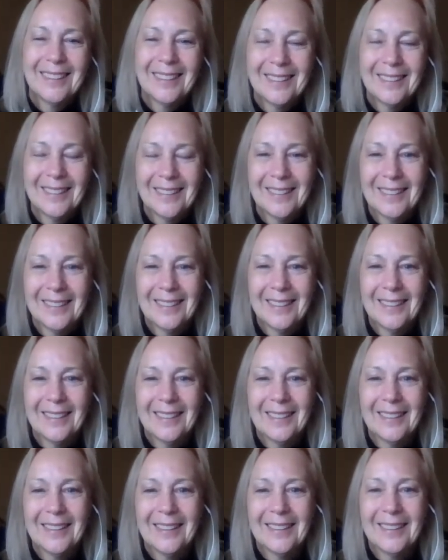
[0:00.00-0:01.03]

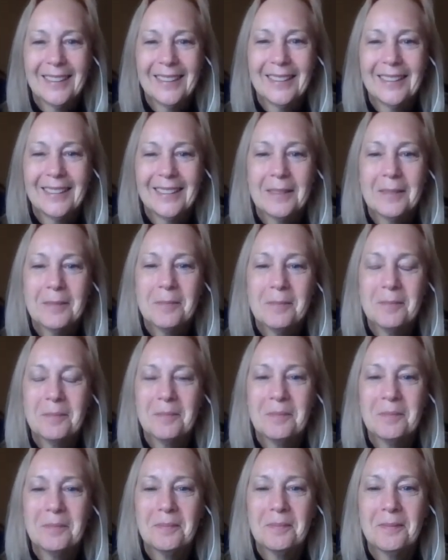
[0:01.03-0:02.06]

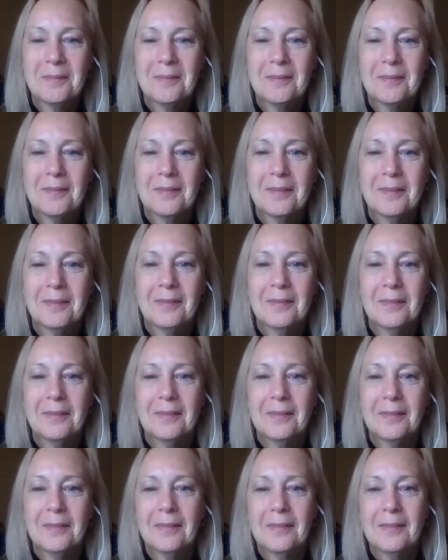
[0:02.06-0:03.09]

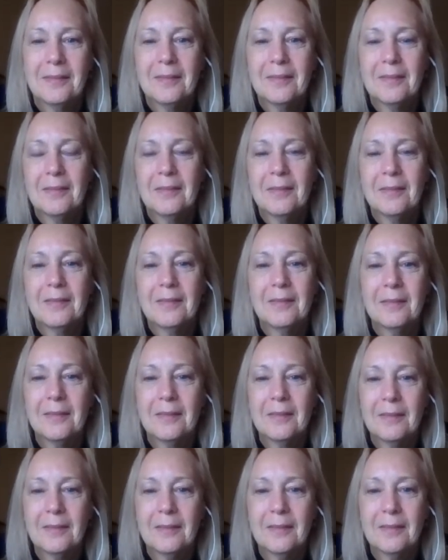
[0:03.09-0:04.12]

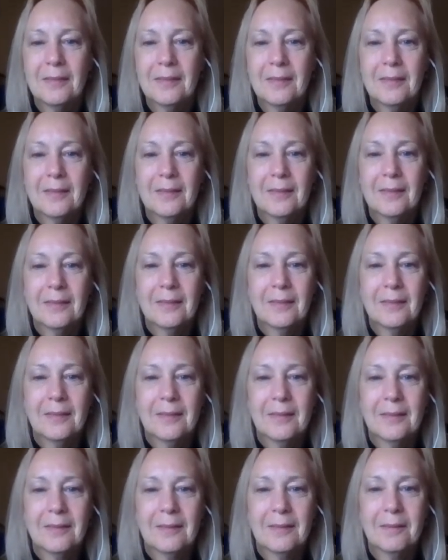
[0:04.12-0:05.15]

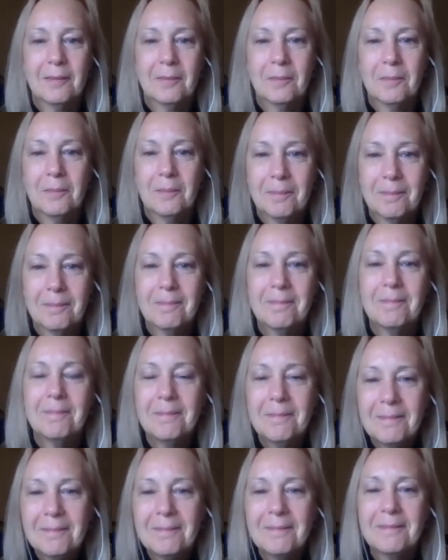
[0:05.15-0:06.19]

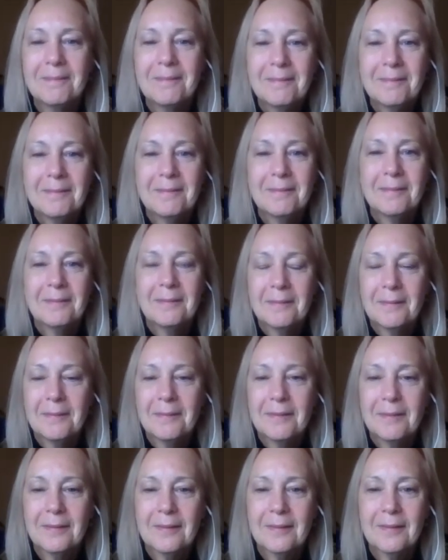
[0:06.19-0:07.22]

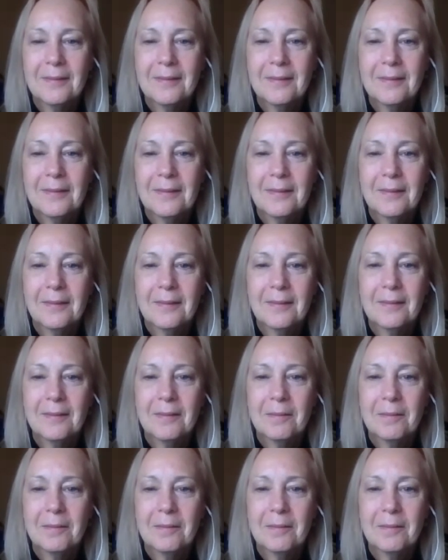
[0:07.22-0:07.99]
No words are spoken by the person on screen.